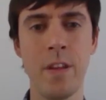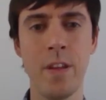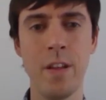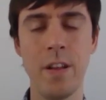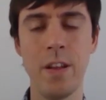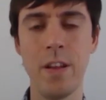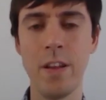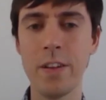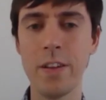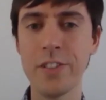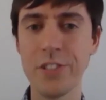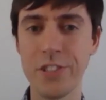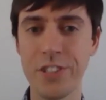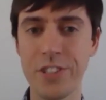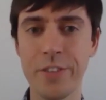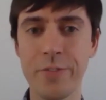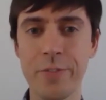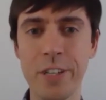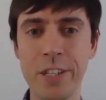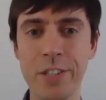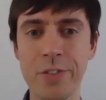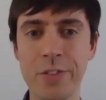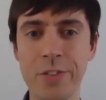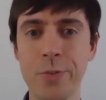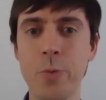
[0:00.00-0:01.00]
Last year
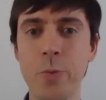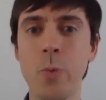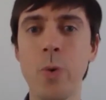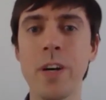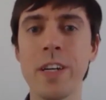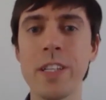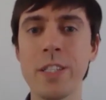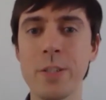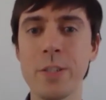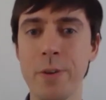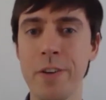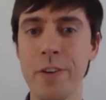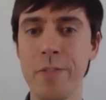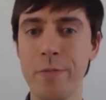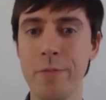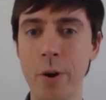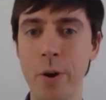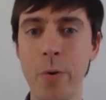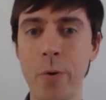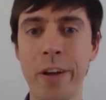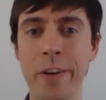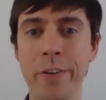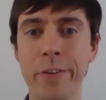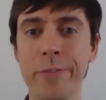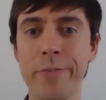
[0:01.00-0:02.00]
really saw the widespread
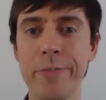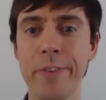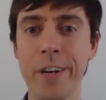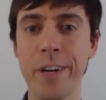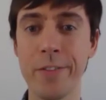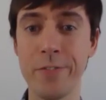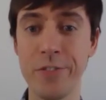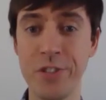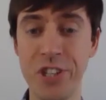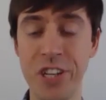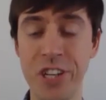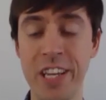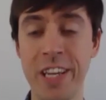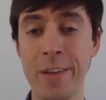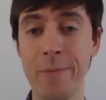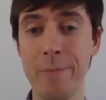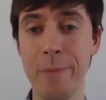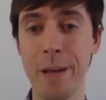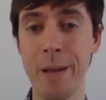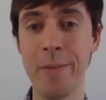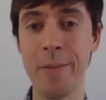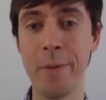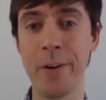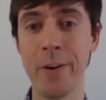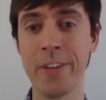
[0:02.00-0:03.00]
rollout of 5G in
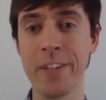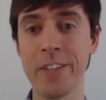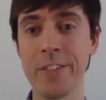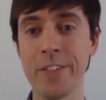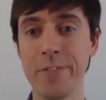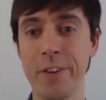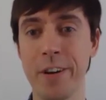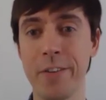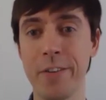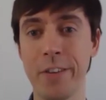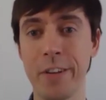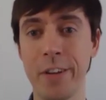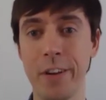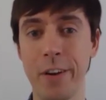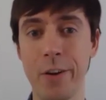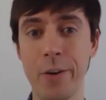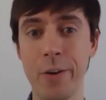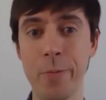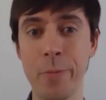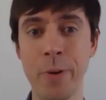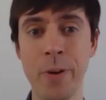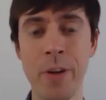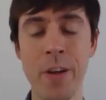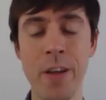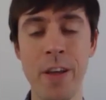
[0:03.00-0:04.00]
many markets around the
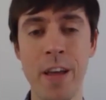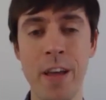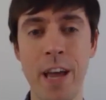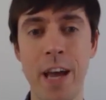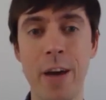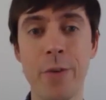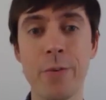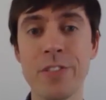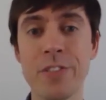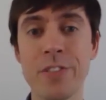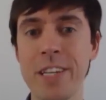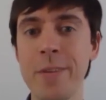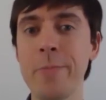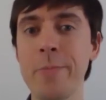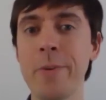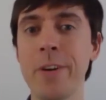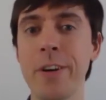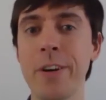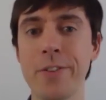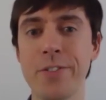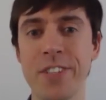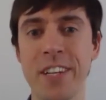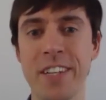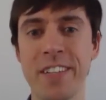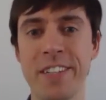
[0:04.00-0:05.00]
globe. How is
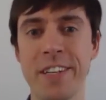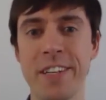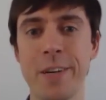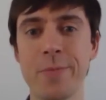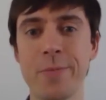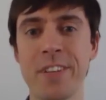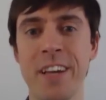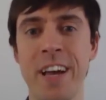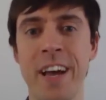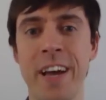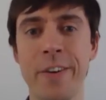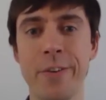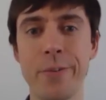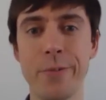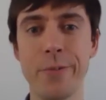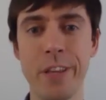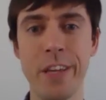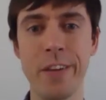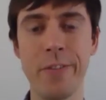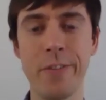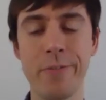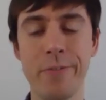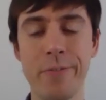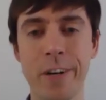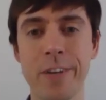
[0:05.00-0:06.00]
IMCO setting up to handle
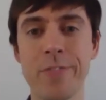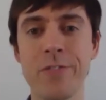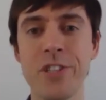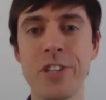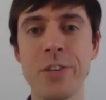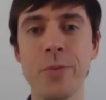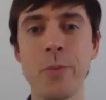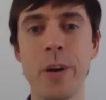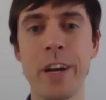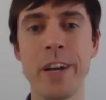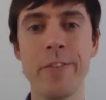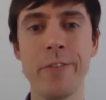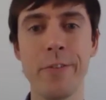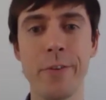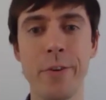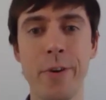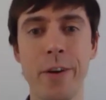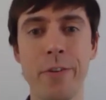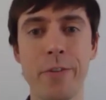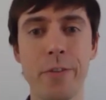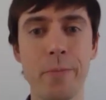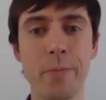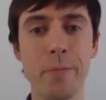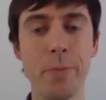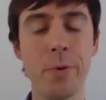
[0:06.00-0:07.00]
the 5G wave
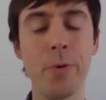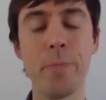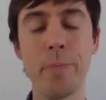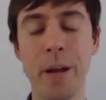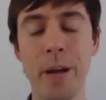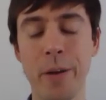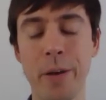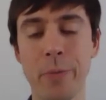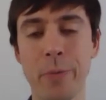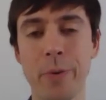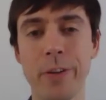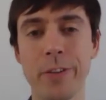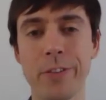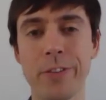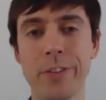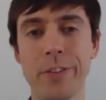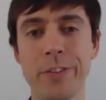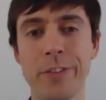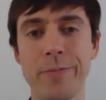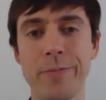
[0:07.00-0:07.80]
throughout the broadband world?